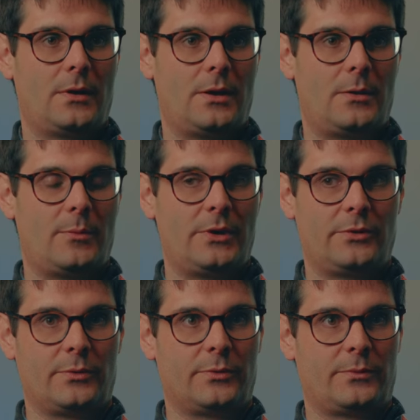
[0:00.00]
And
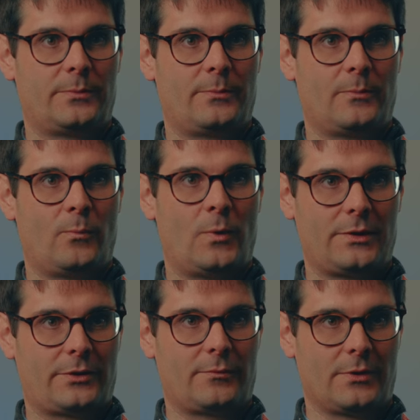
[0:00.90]
this was
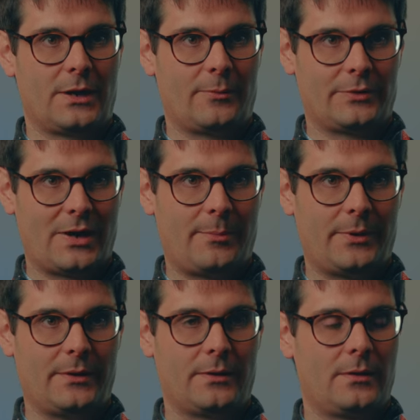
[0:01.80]
whilst the rollout was
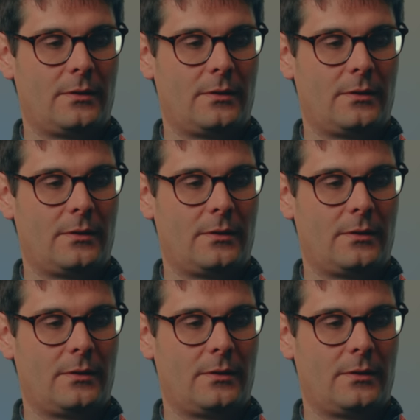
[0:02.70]
happening.